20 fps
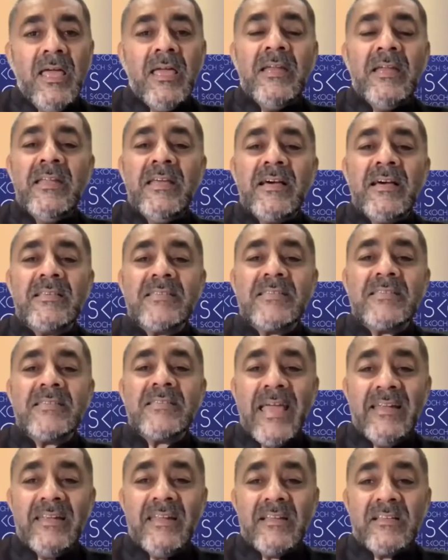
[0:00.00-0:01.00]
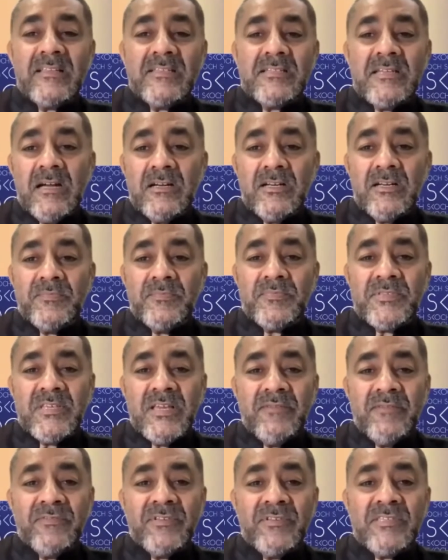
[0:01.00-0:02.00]
India's edtech startups
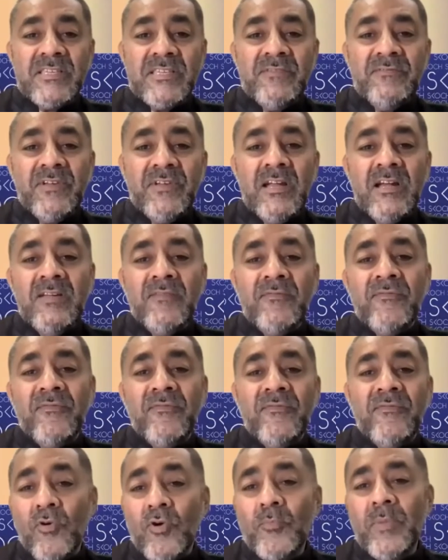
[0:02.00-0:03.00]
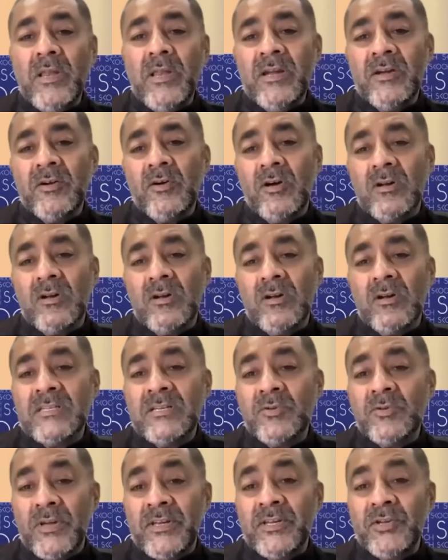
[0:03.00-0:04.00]
have received nearly $4 billion
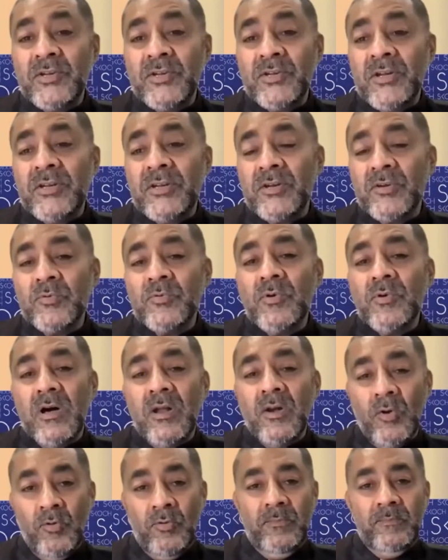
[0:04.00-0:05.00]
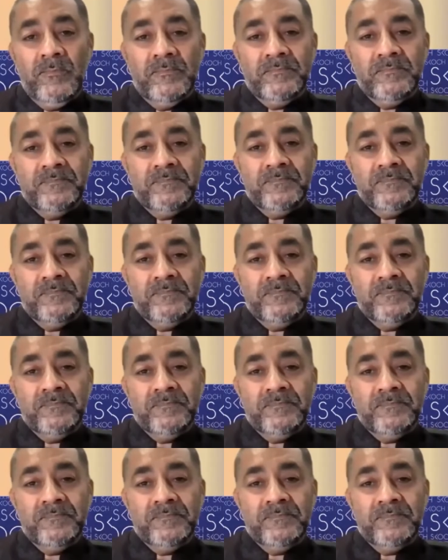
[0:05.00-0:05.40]
in 2022 alone.